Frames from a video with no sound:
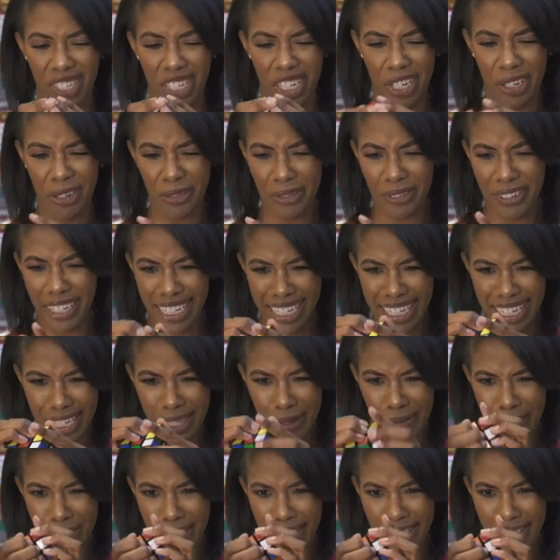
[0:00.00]
Don't
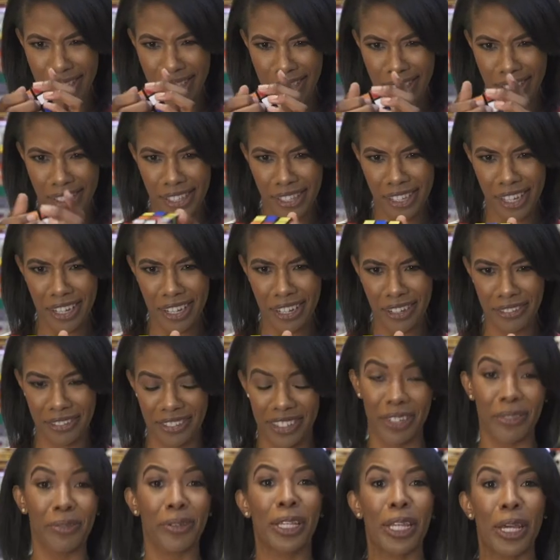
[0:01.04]
ask me to
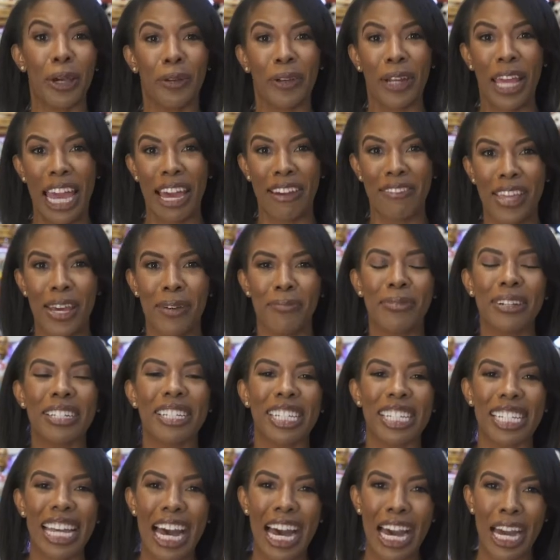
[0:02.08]
solve it. We don't have that
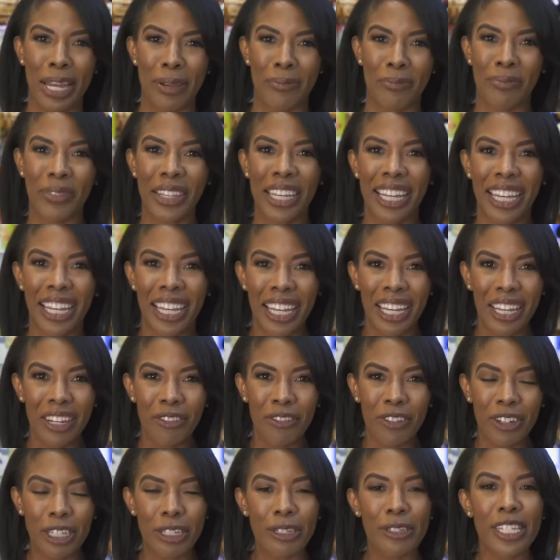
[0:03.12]
much time.
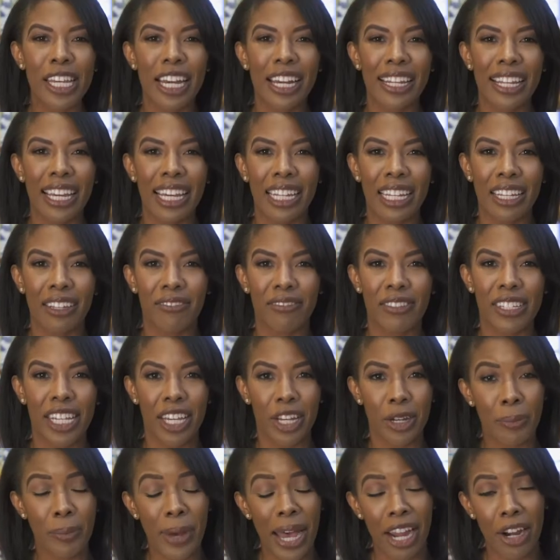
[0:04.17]
For Utah native
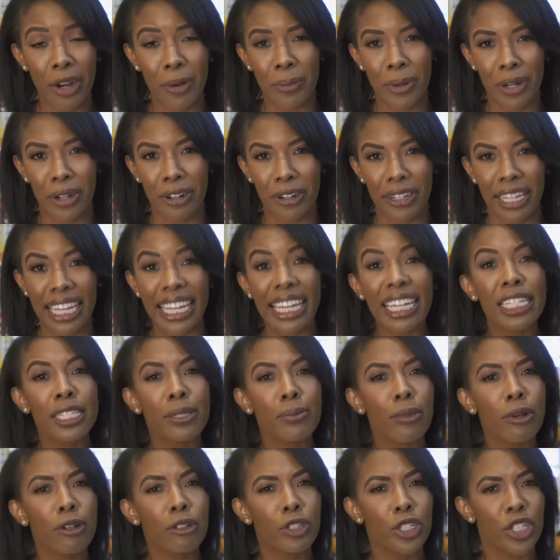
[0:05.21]
Dale Myrberg,
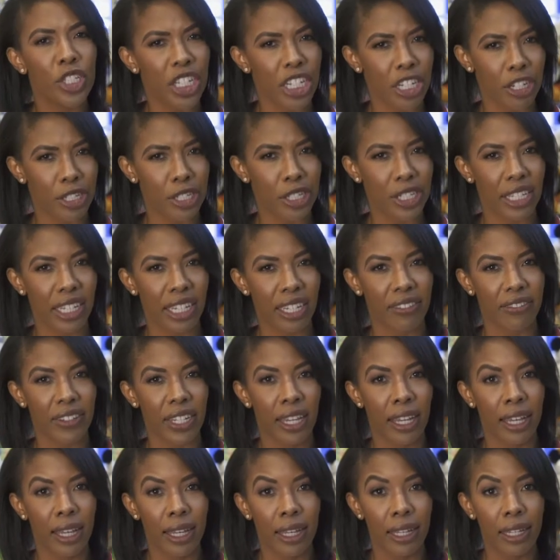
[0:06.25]
his most cherished
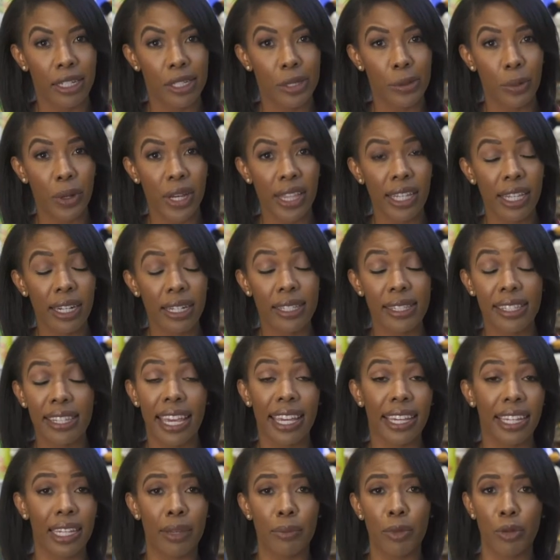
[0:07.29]
gift is one that has
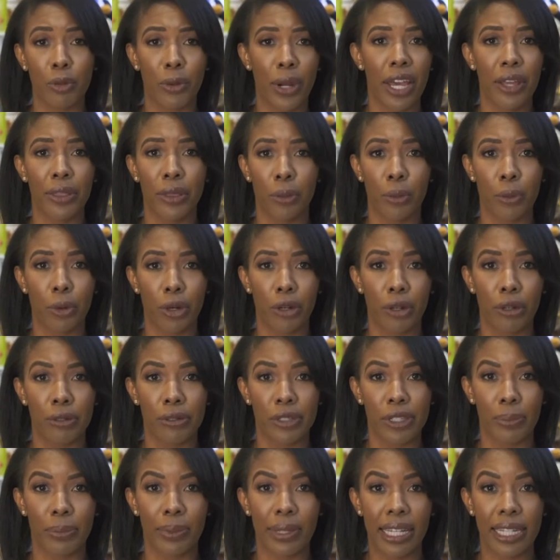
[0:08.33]
taken him around the
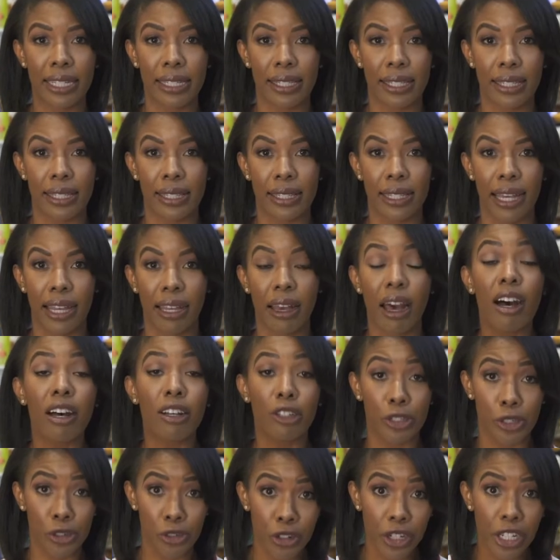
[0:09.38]
world to places like
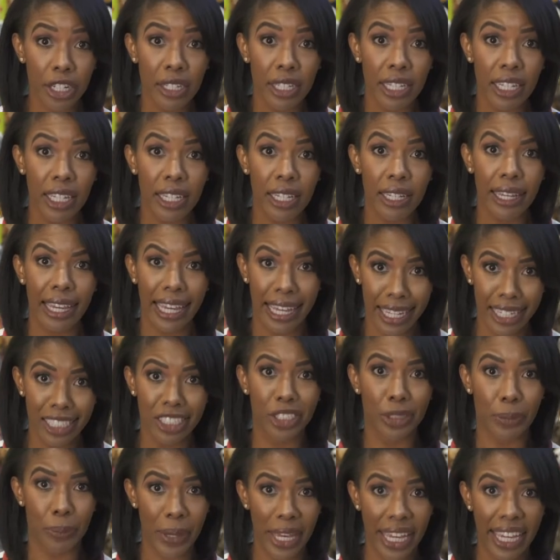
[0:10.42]
Australia
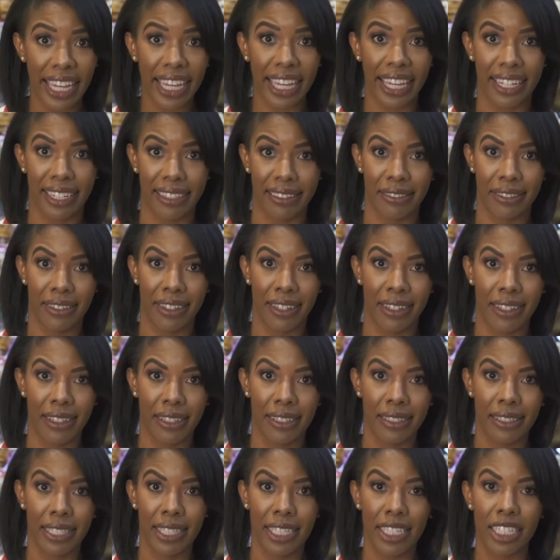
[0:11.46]
and Japan,
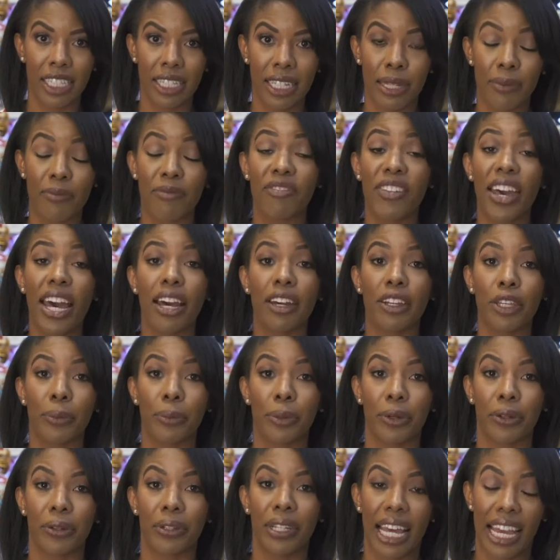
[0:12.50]
teaching him
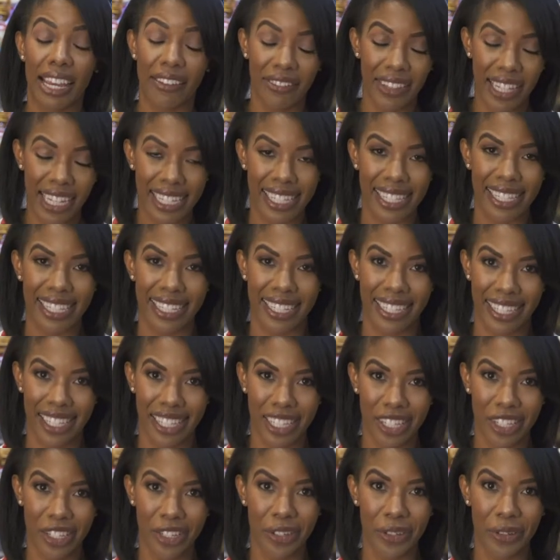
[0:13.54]
valuable life
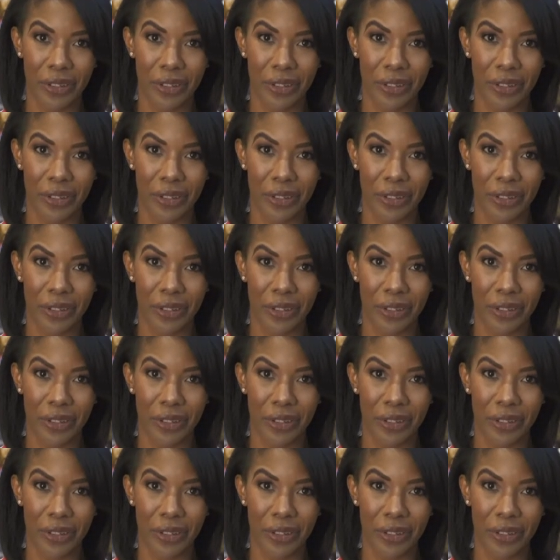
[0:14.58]
lessons.